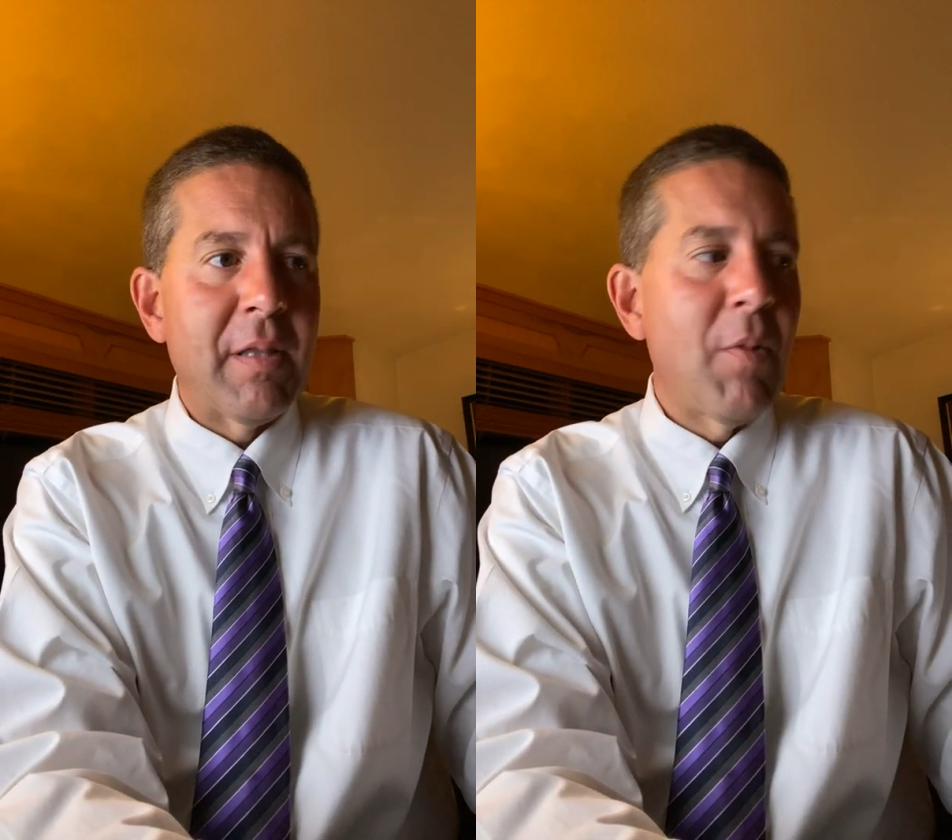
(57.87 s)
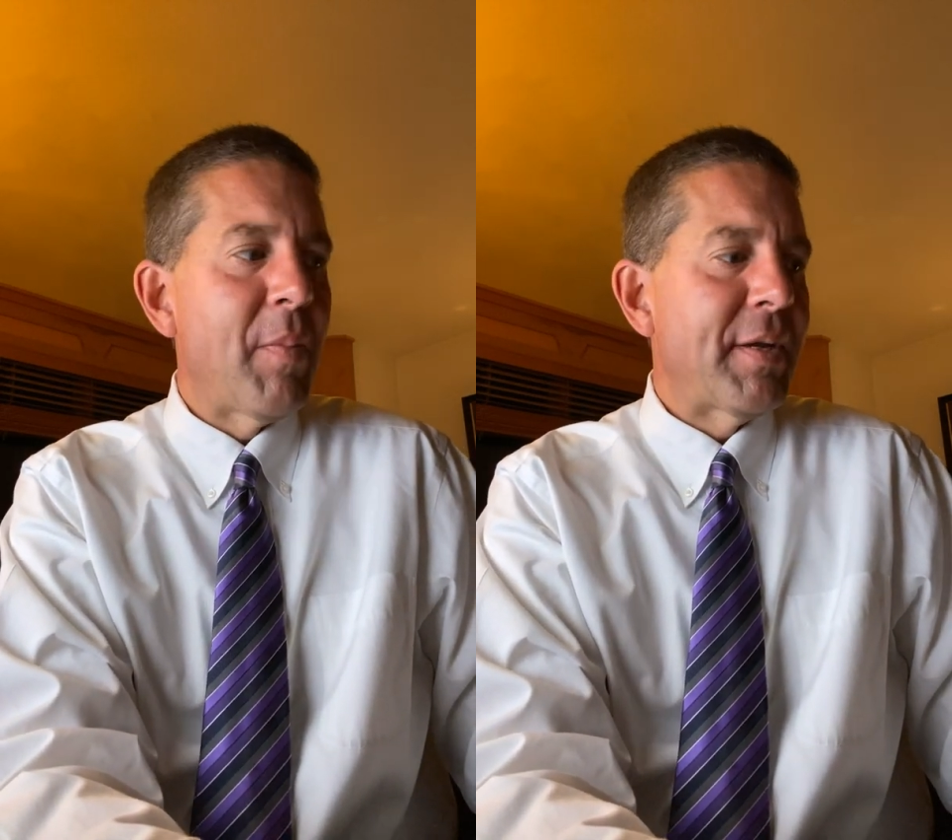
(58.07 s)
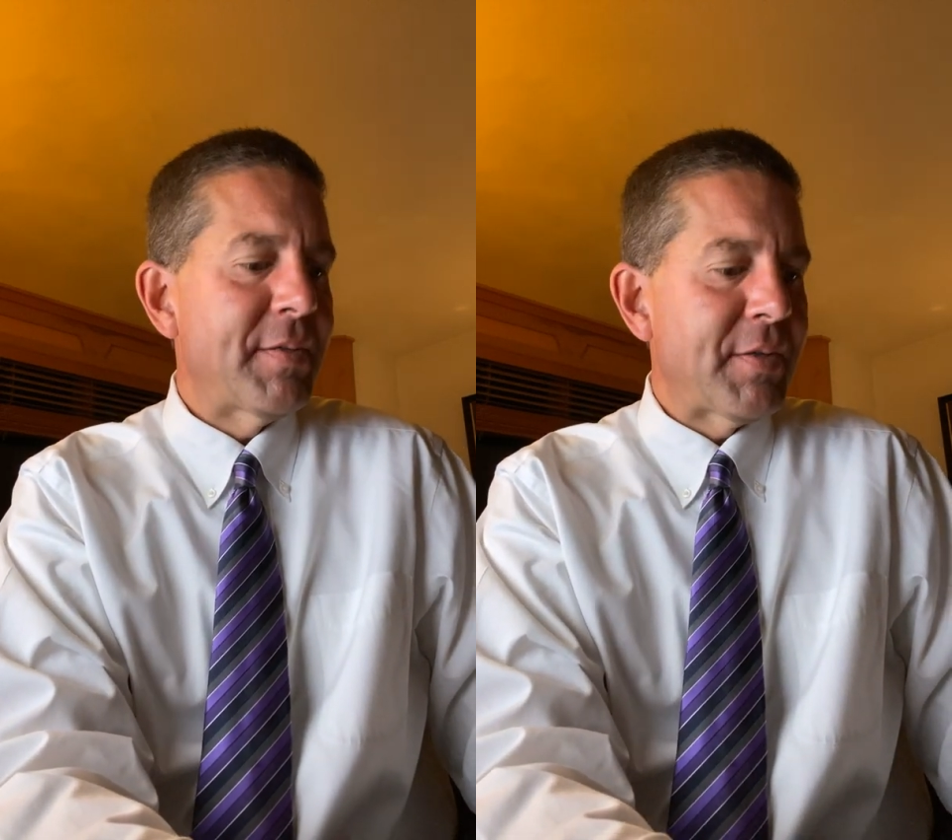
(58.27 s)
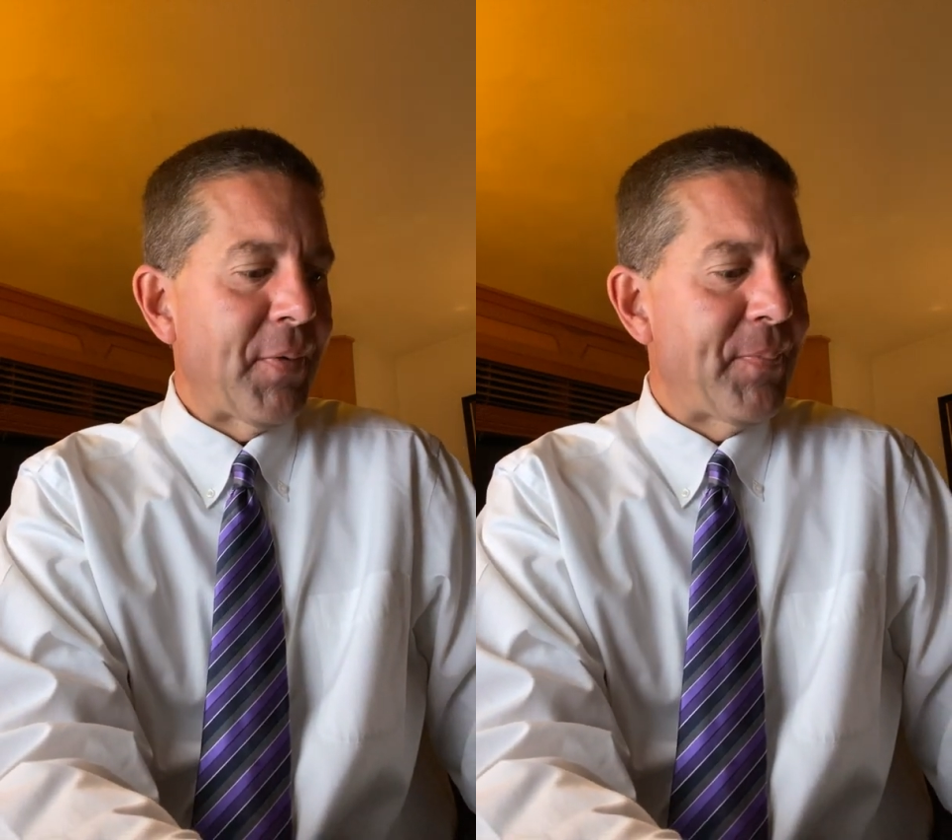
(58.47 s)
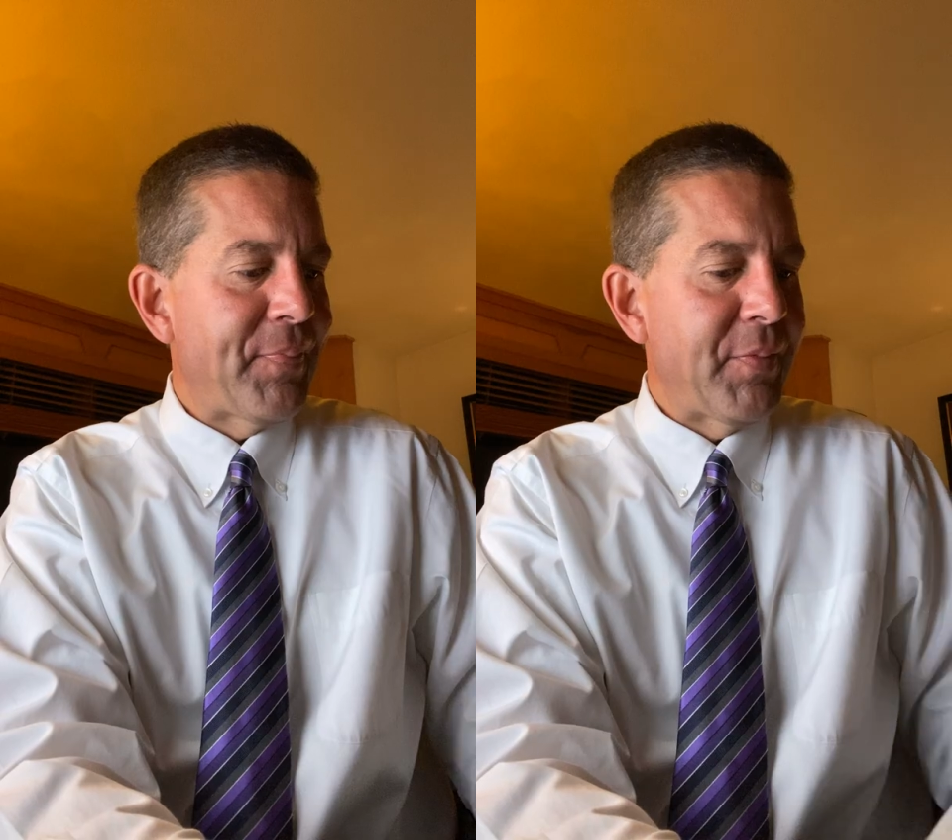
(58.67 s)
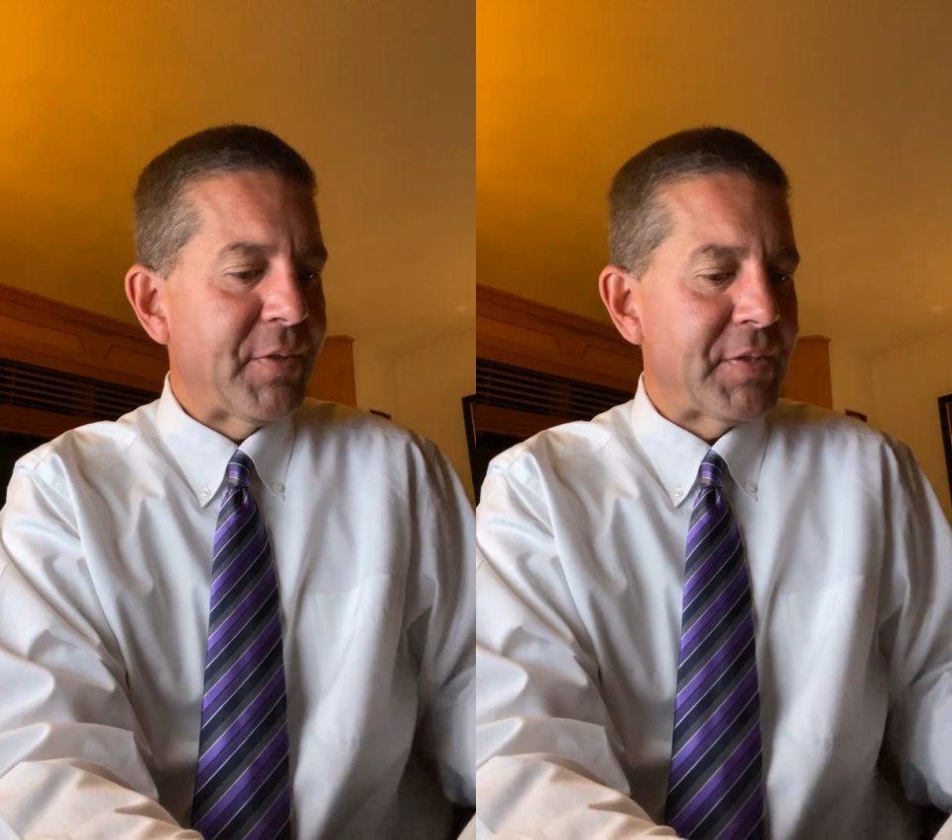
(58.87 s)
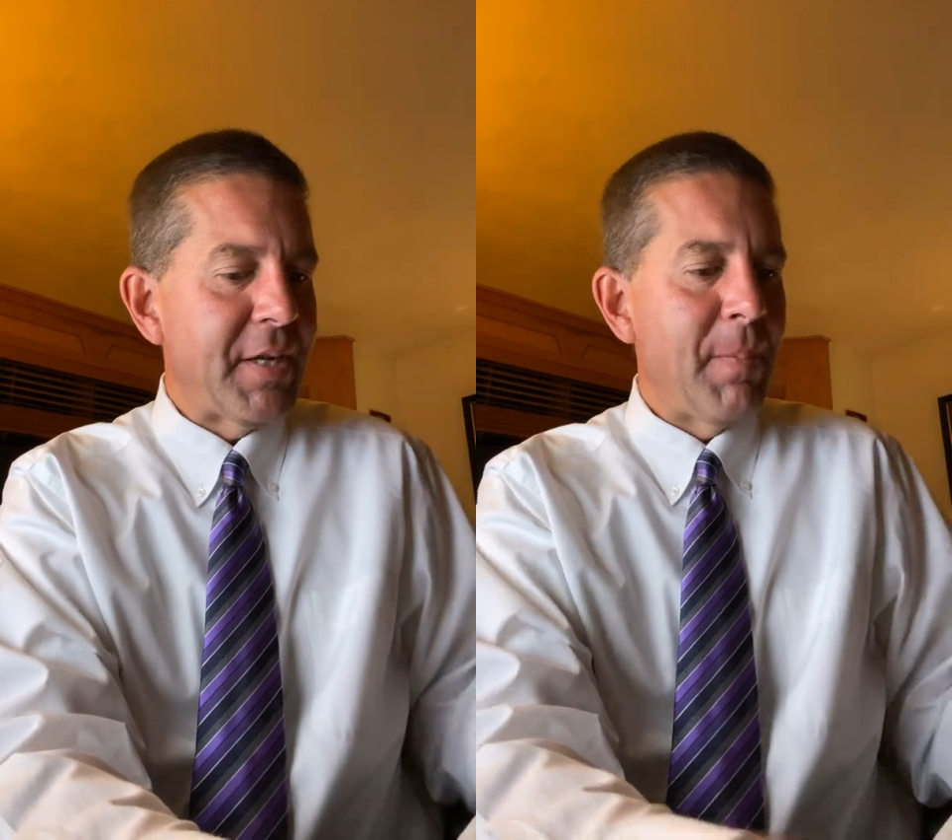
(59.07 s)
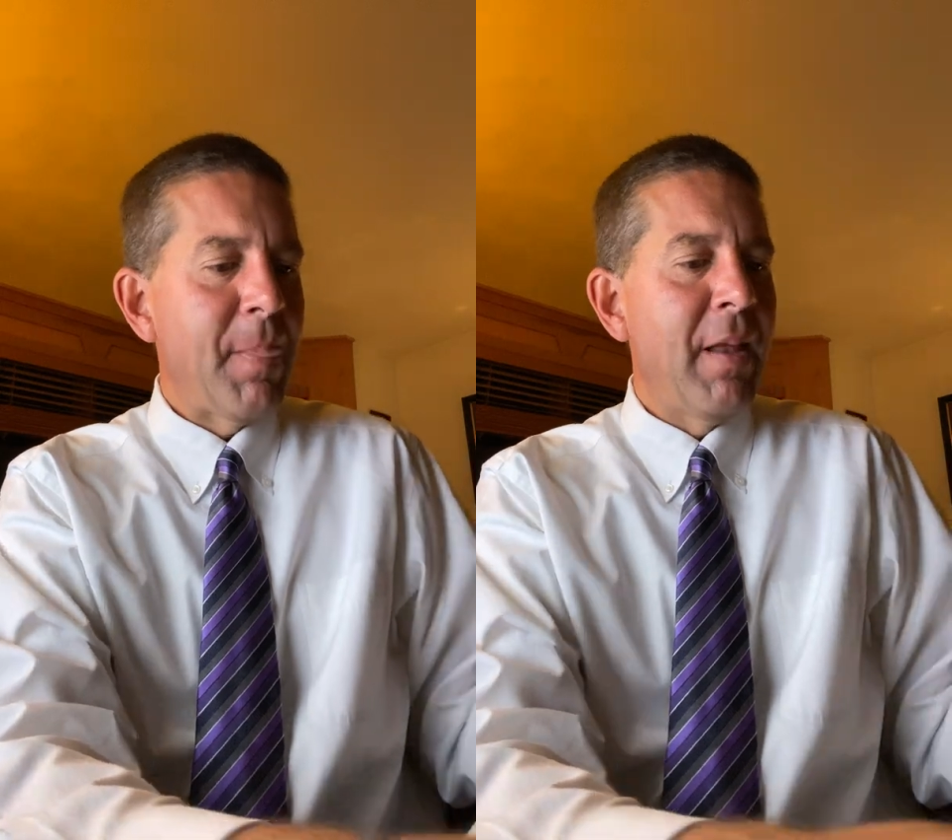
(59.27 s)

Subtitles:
the moment, so we'll see.